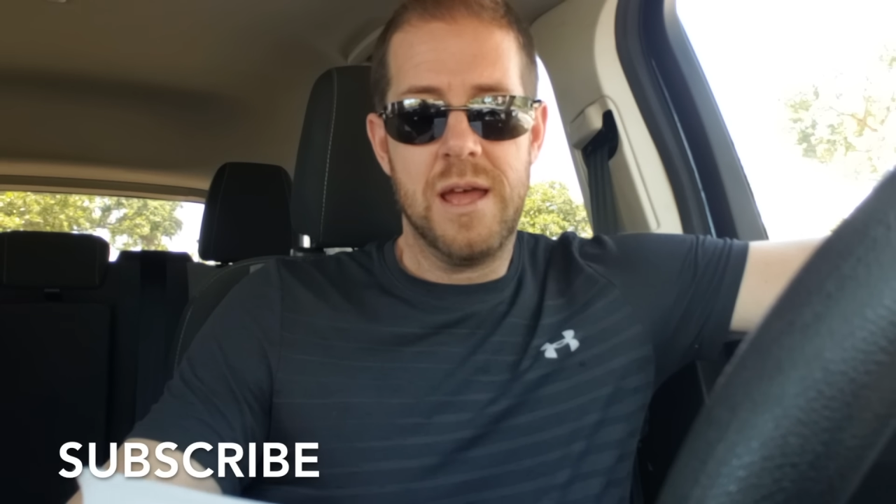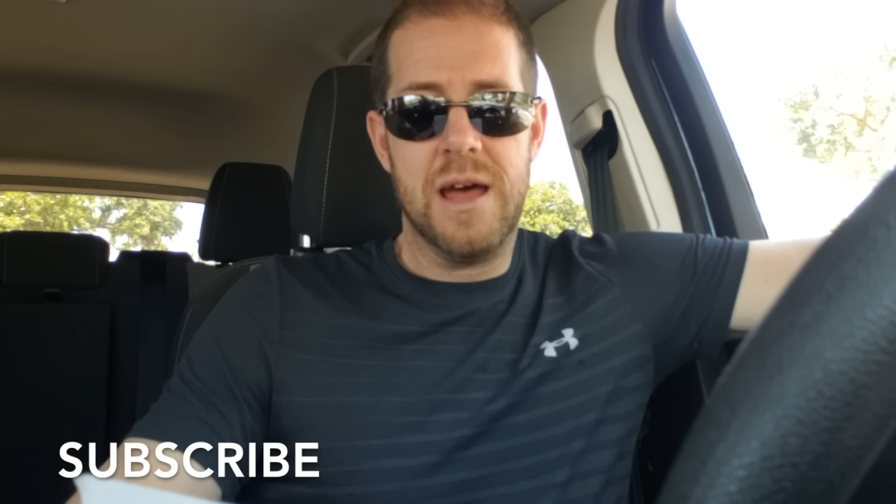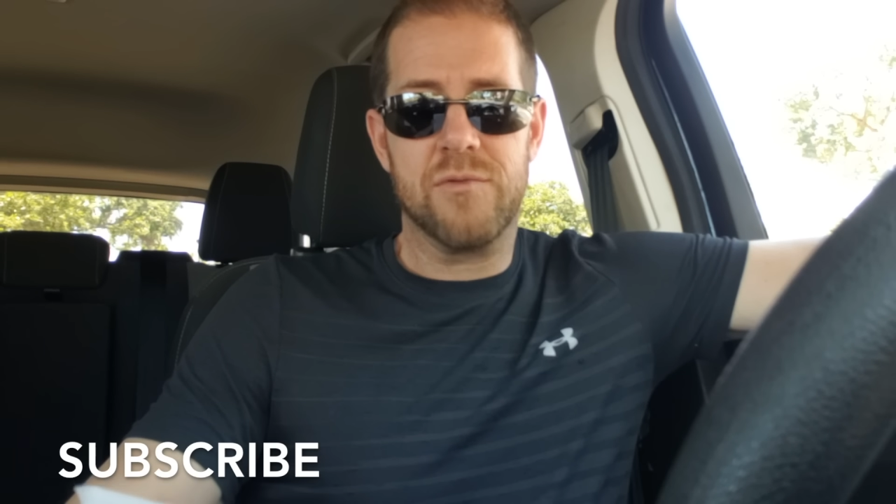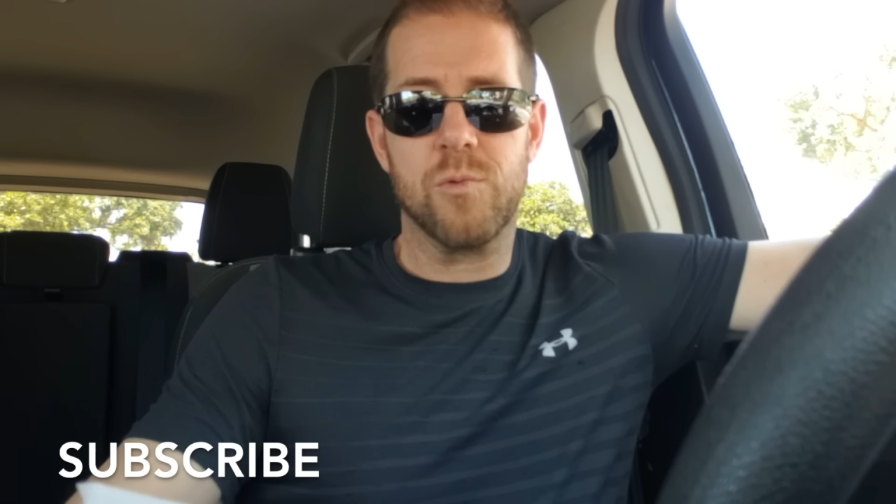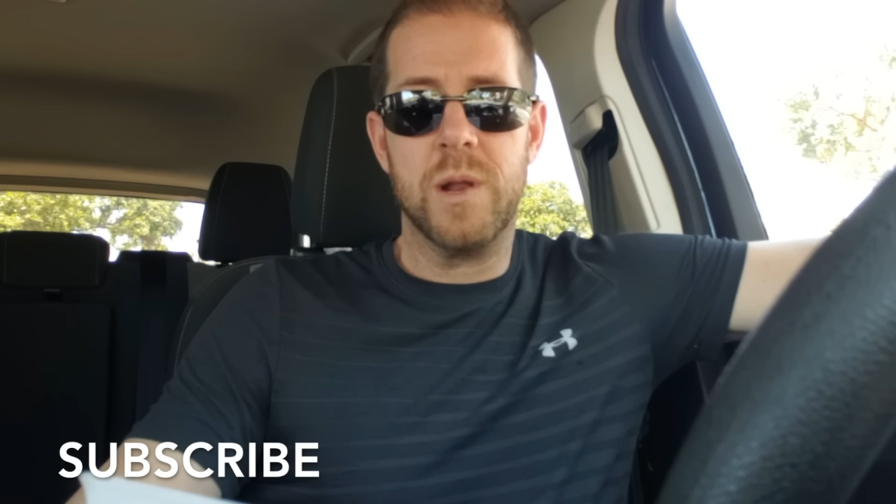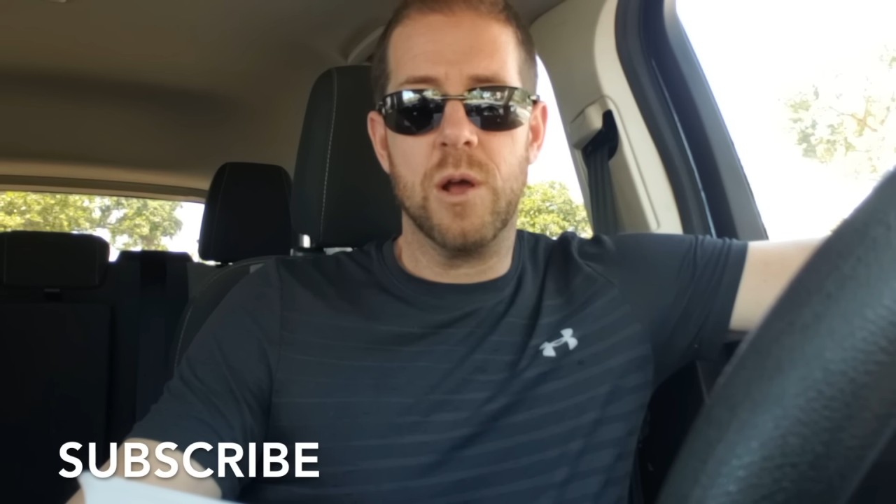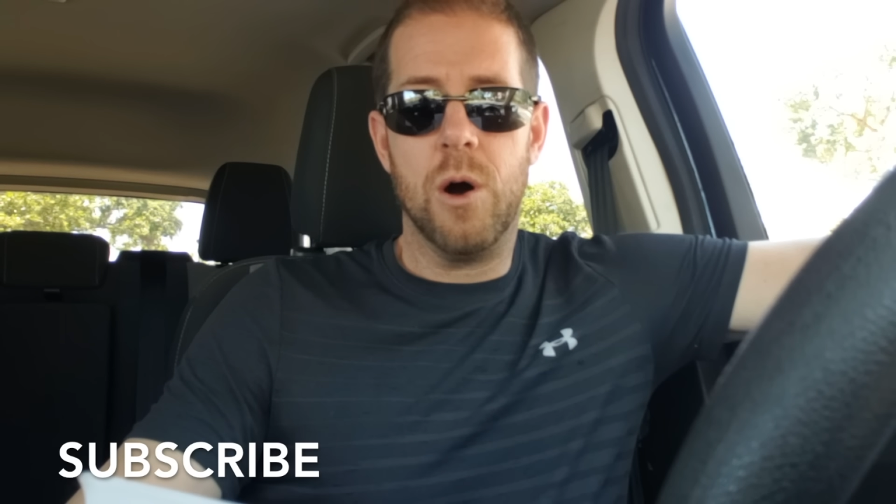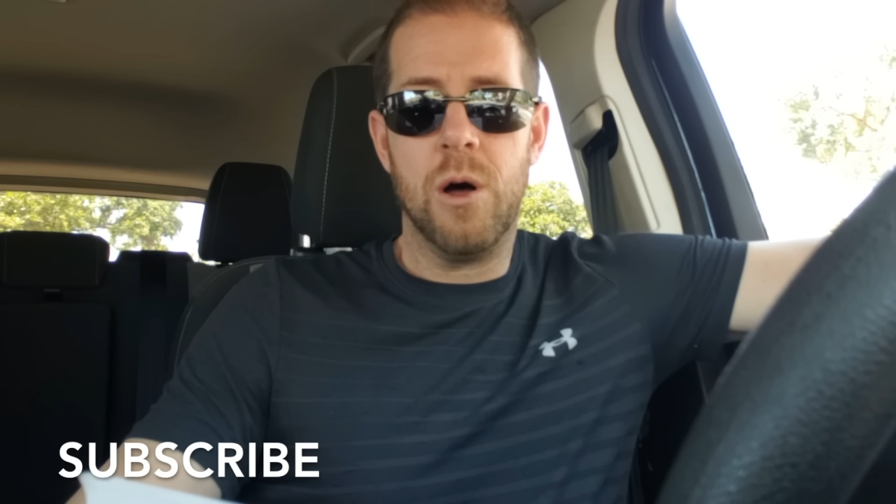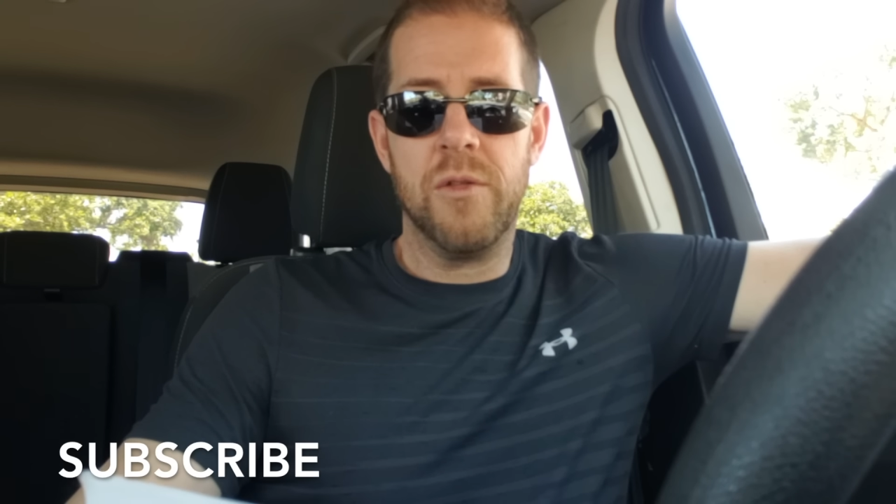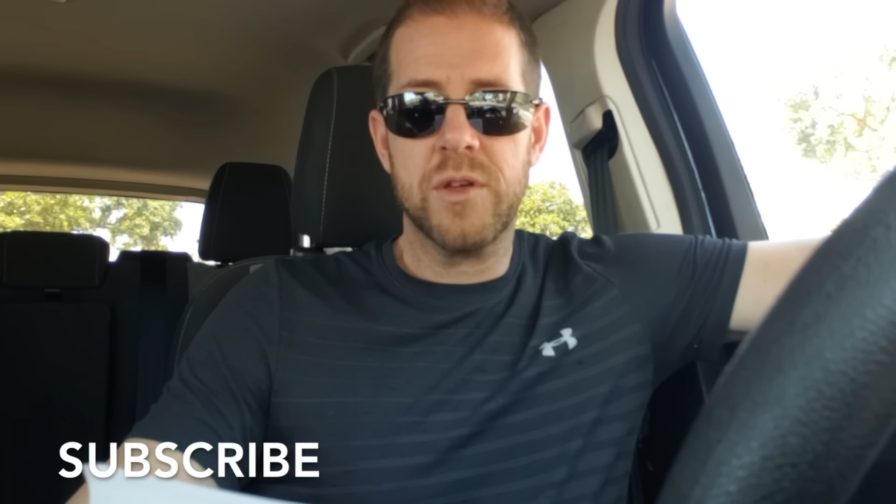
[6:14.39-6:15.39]
After reading
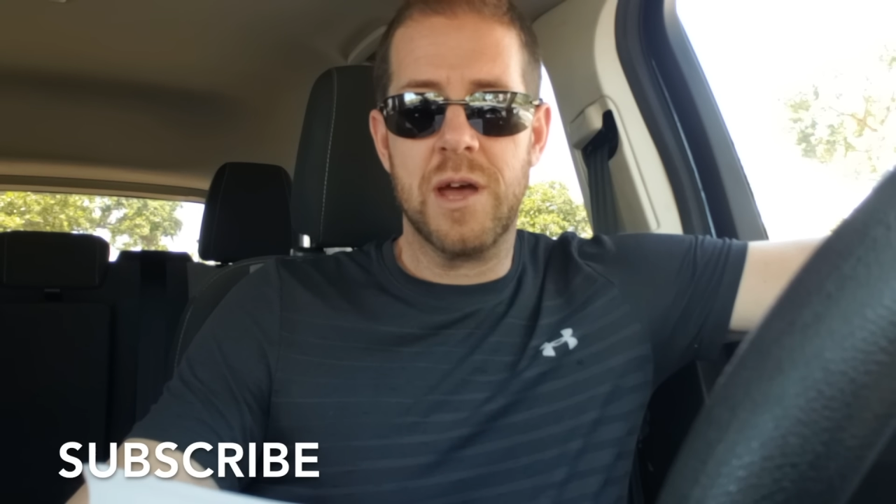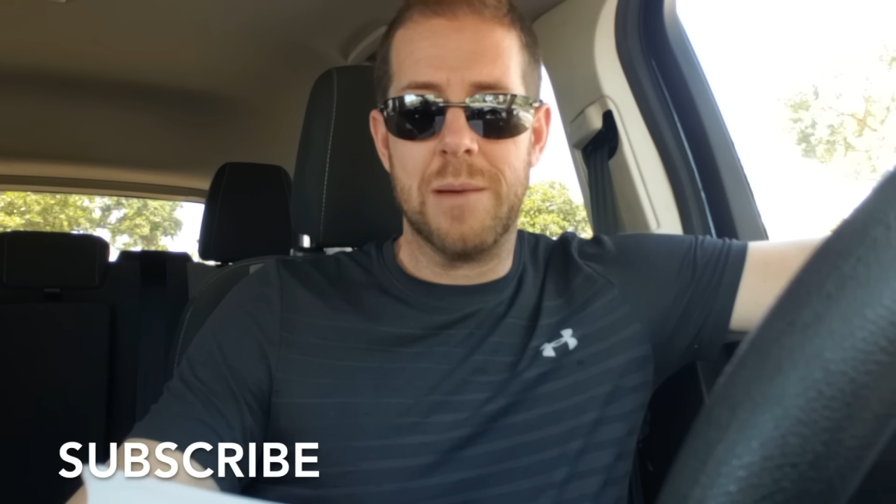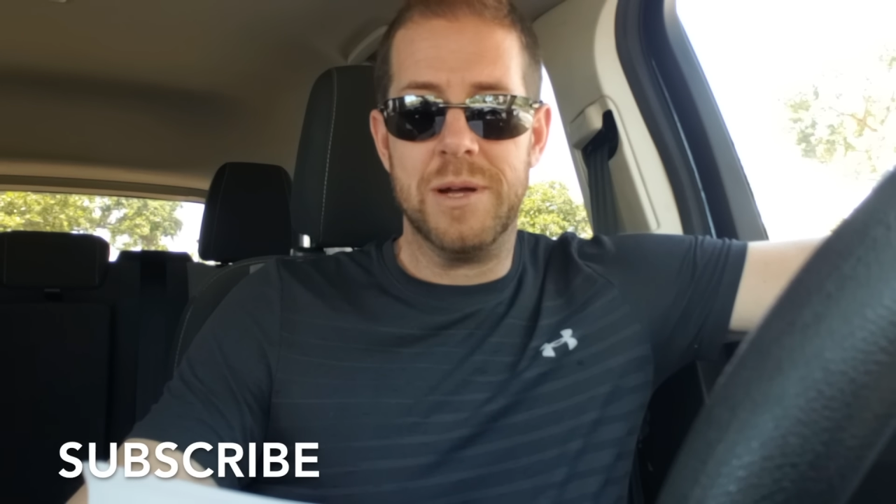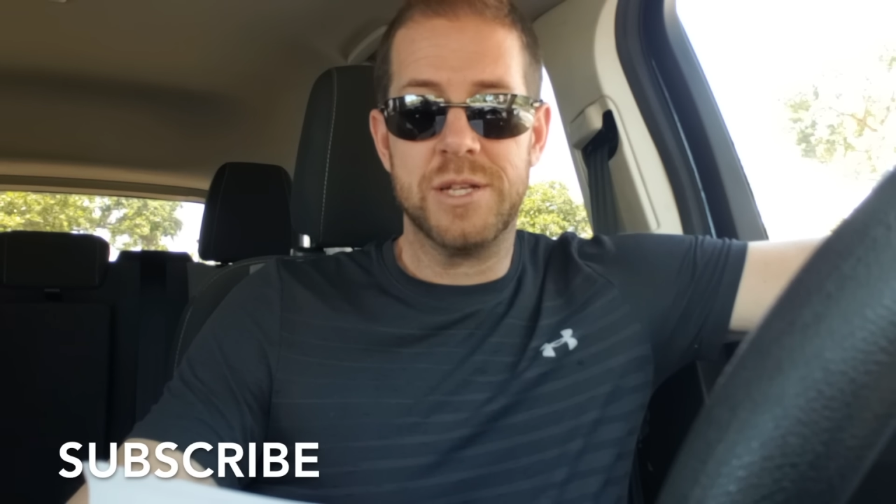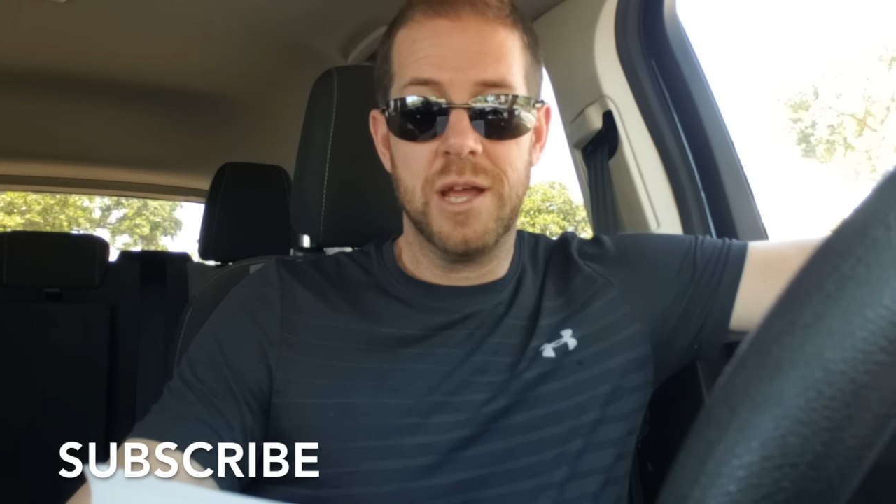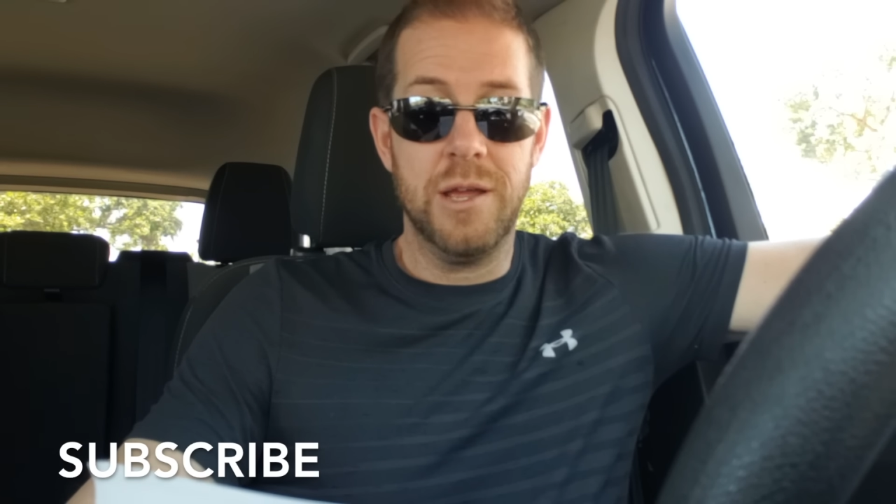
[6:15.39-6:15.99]
all the comments,